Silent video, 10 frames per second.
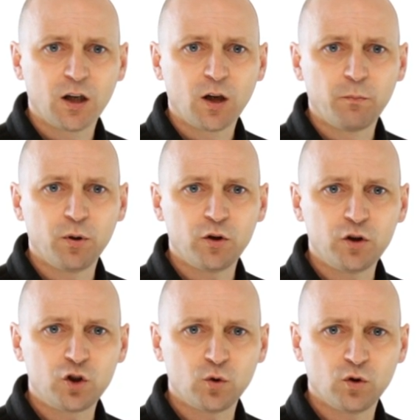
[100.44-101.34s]
Put the
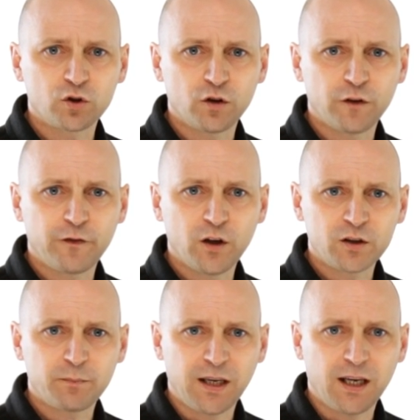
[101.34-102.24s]
jaws on the
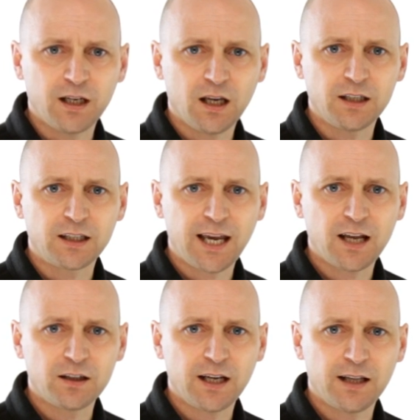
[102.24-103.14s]
first pin and
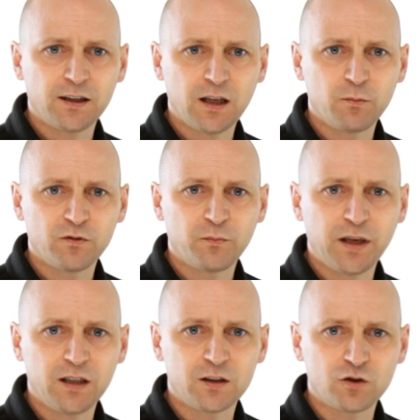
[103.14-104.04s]
count down the number of
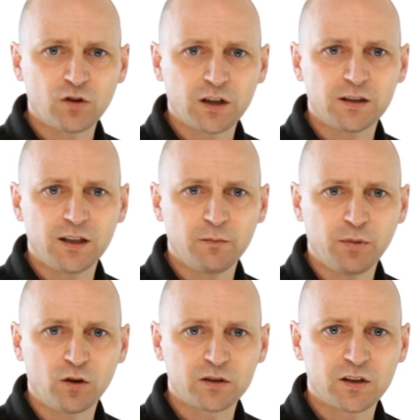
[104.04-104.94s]
pins instructed in the
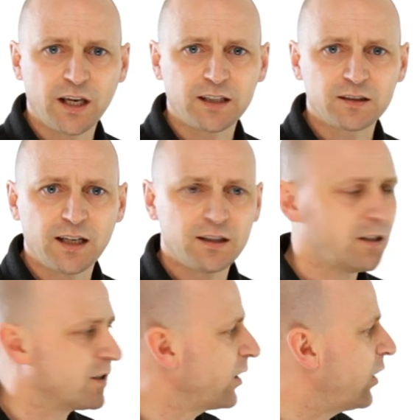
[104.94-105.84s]
box, extending
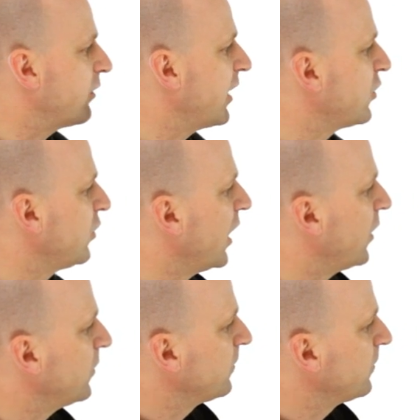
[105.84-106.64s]
the slider as you go.